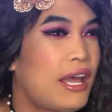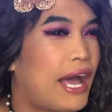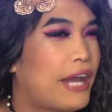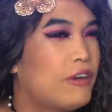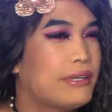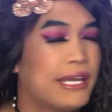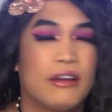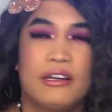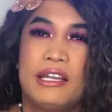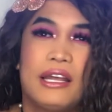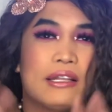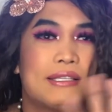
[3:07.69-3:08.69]
I don't care to
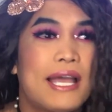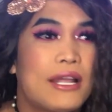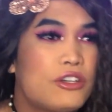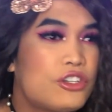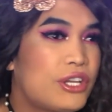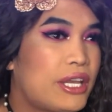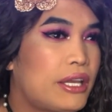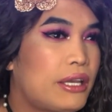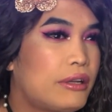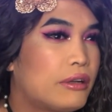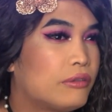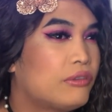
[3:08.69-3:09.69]
get
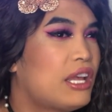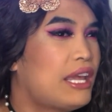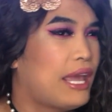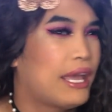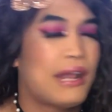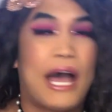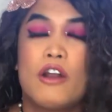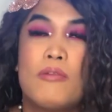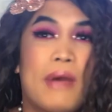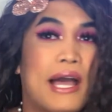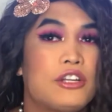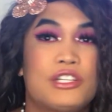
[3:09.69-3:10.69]
attention, and I don't
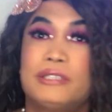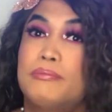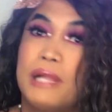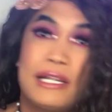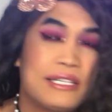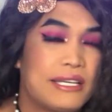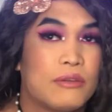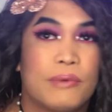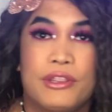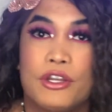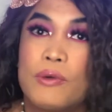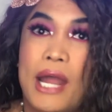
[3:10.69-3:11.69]
mind just blending in
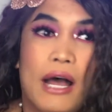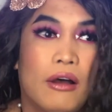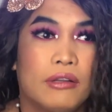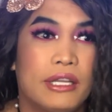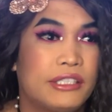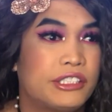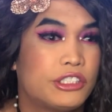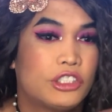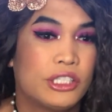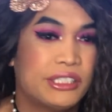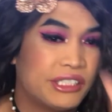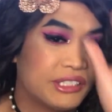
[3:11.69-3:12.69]
with the crowd. It's
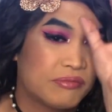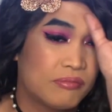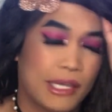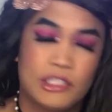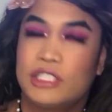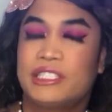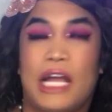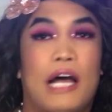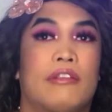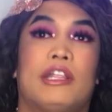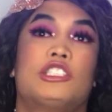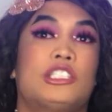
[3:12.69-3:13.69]
just, that's
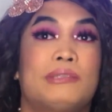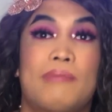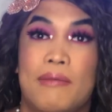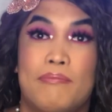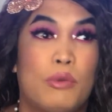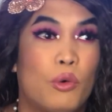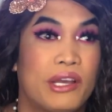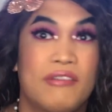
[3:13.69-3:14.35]
just my boy